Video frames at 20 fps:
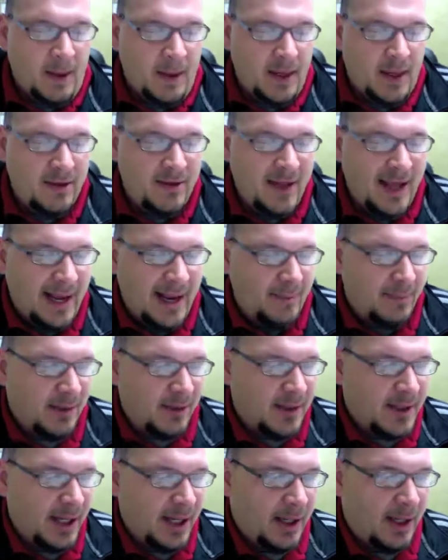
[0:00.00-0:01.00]
In that
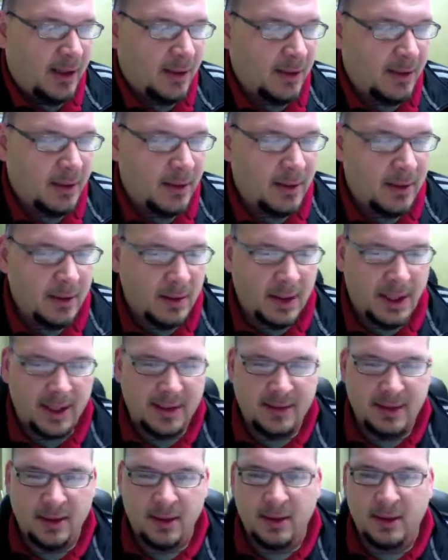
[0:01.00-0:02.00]
particular,
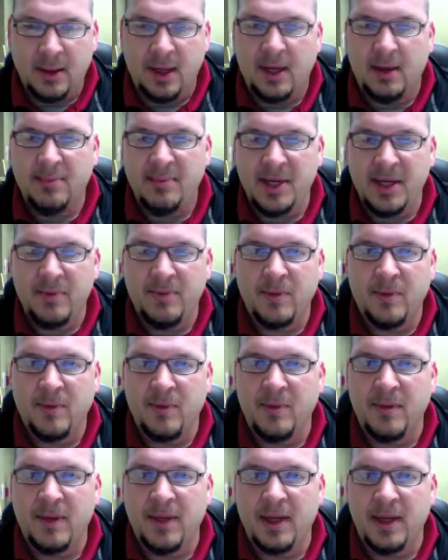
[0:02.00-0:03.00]
like, there are a lot of
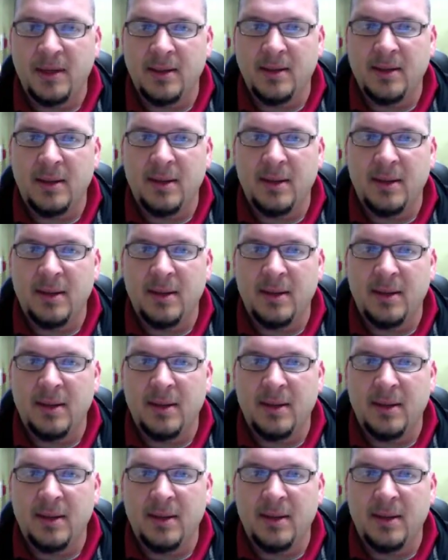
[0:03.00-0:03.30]
people that